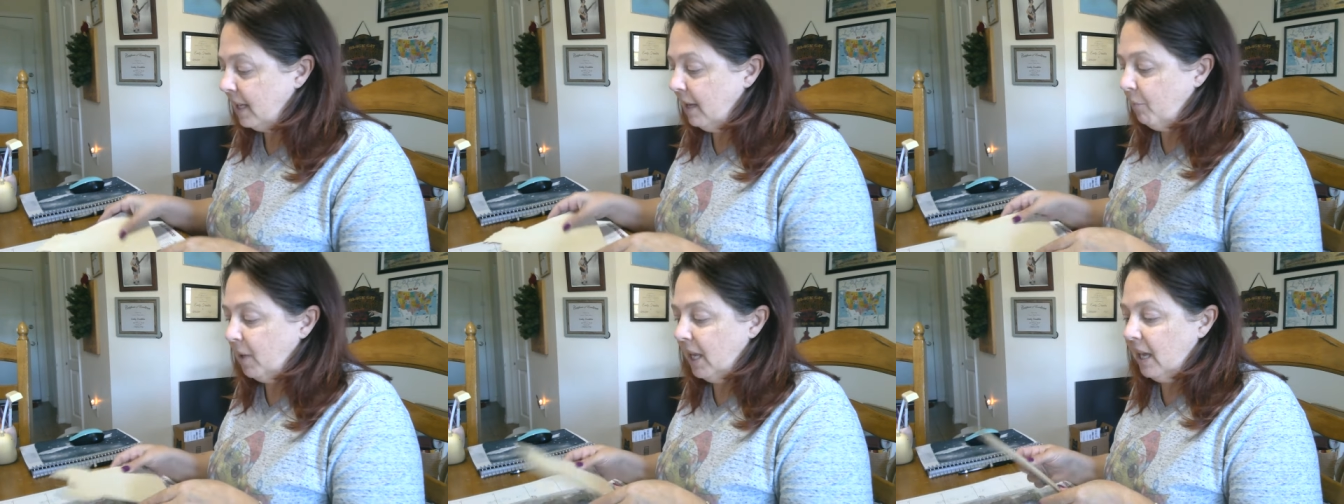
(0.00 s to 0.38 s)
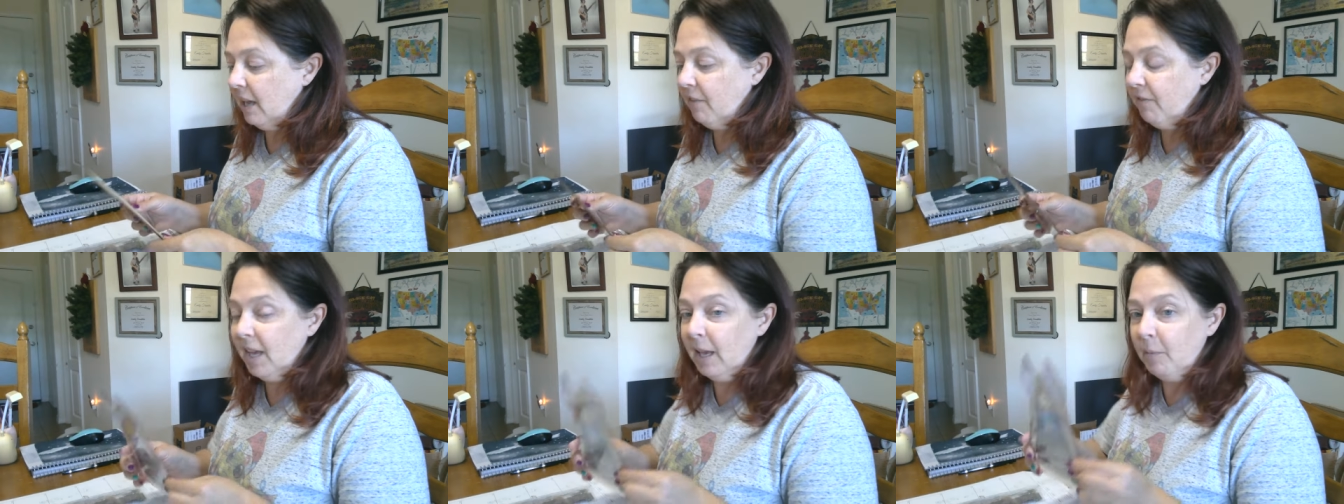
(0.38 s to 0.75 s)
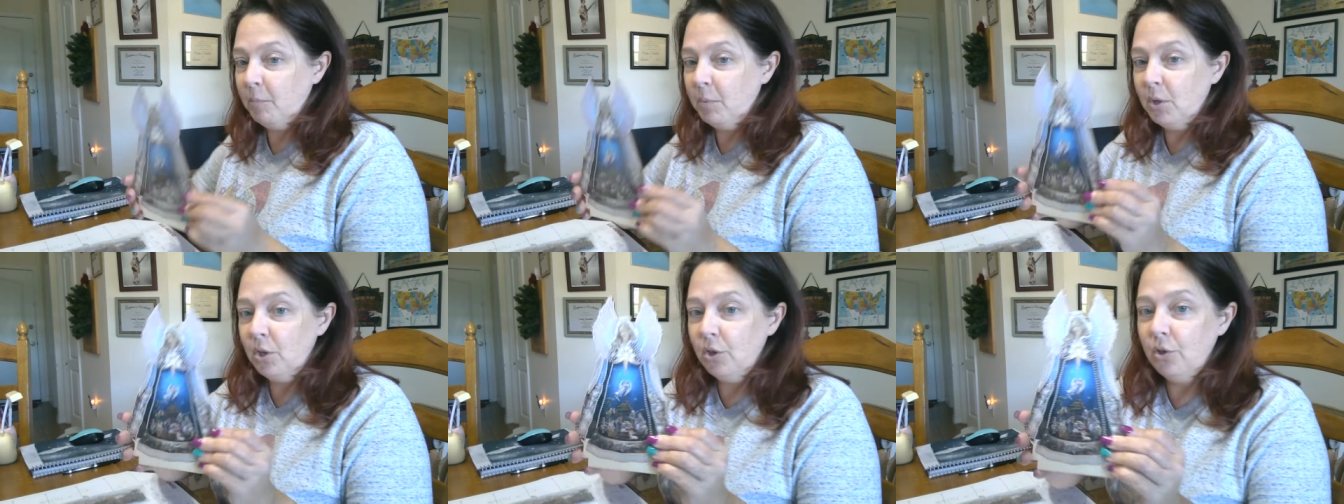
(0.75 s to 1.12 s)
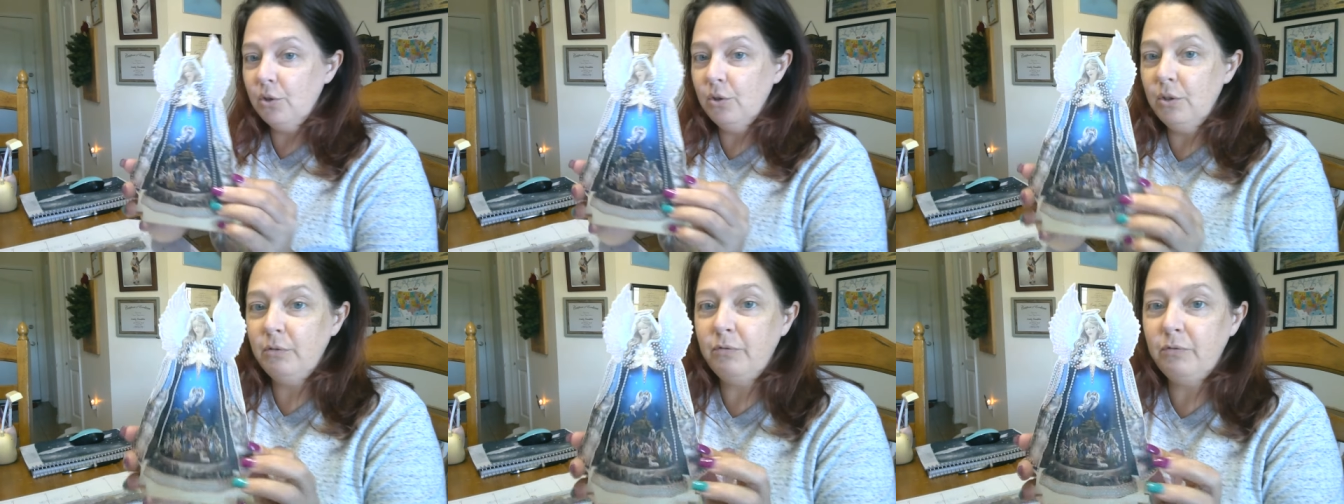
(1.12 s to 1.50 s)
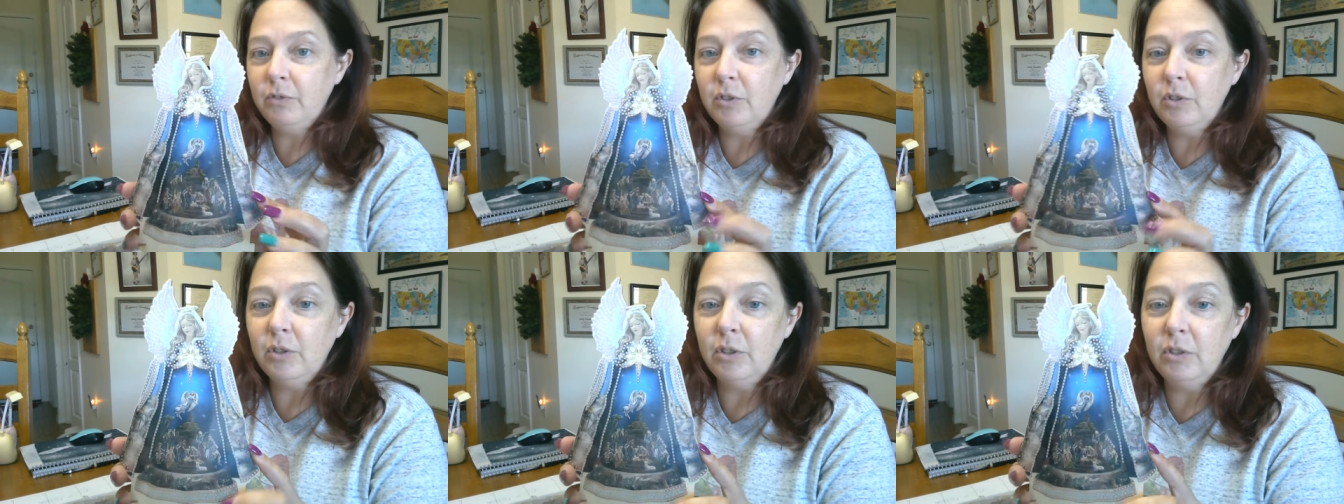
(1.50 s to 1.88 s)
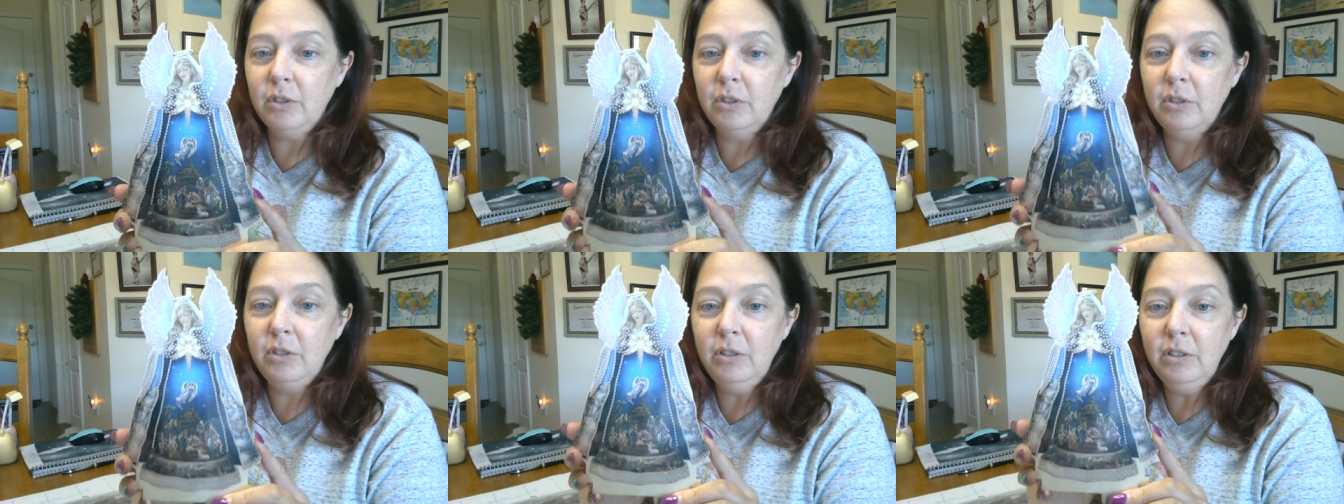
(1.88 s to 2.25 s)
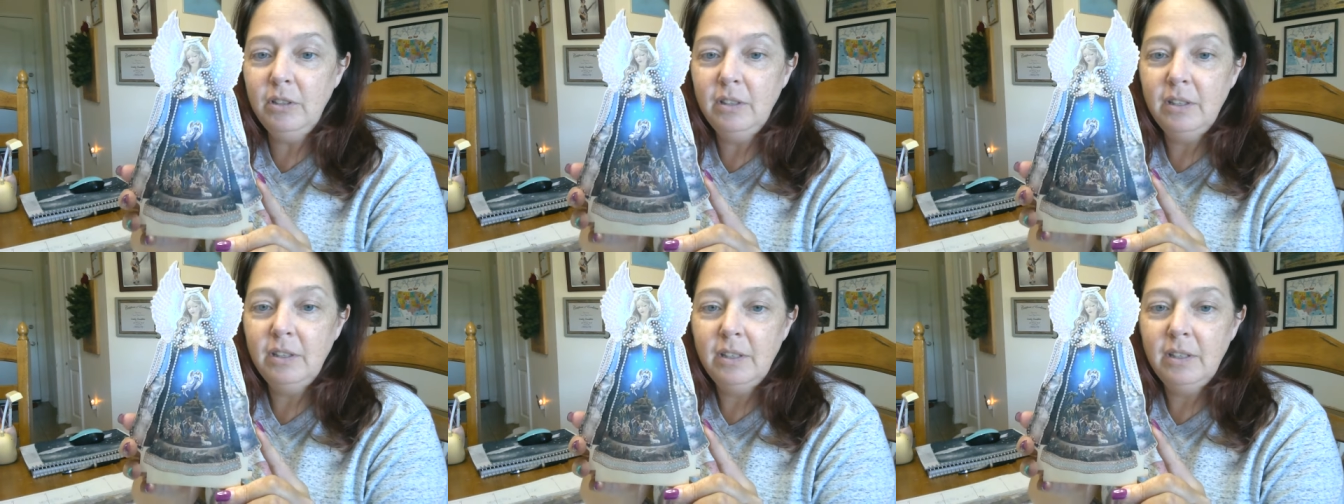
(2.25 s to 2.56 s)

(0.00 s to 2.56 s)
and we have a beautiful